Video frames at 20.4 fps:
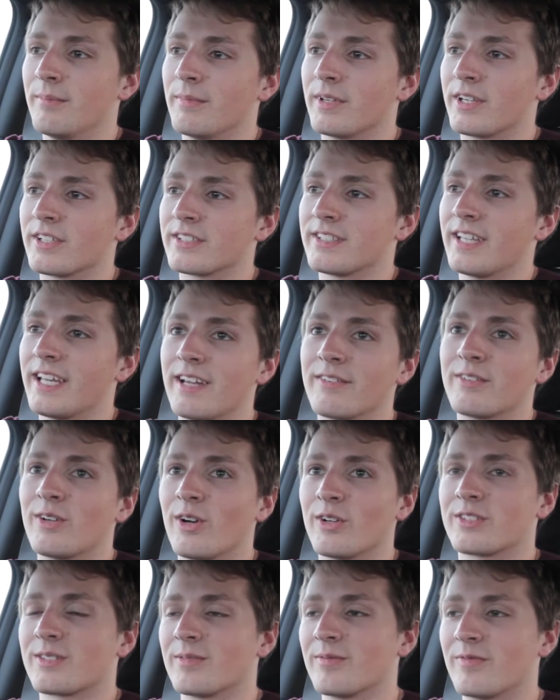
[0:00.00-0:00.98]
Because they have
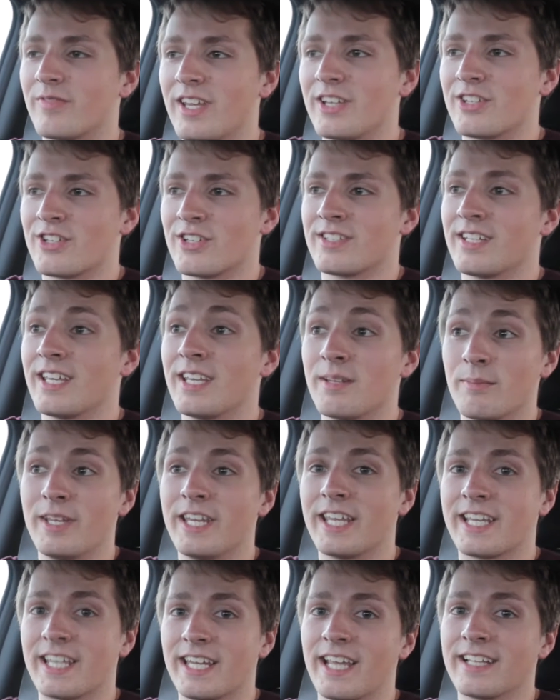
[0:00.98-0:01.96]
got some features in
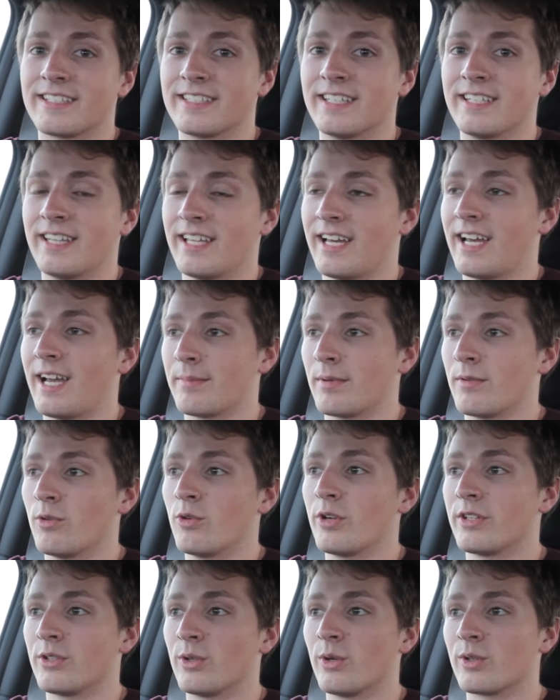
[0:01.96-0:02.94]
Mini Connected, that app I've
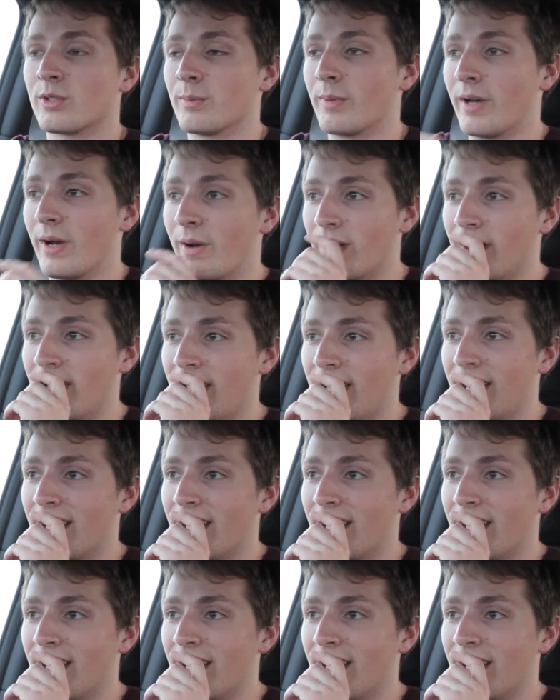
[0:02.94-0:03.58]
already talked about,